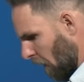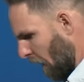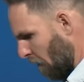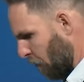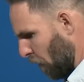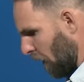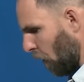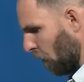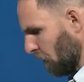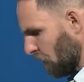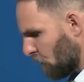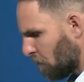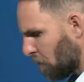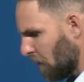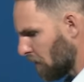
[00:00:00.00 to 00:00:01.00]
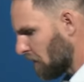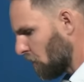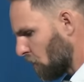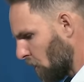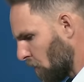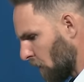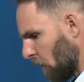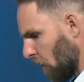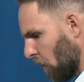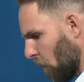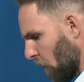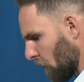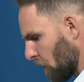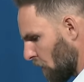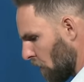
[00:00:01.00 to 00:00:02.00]
I pray, Holy Spirit, that you would go to
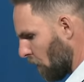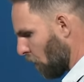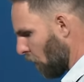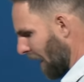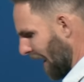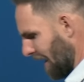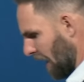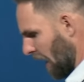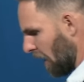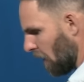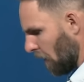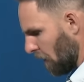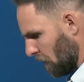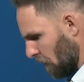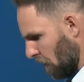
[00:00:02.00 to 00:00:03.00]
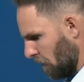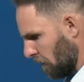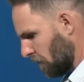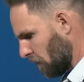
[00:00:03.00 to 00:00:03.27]
work doing what I cannot do,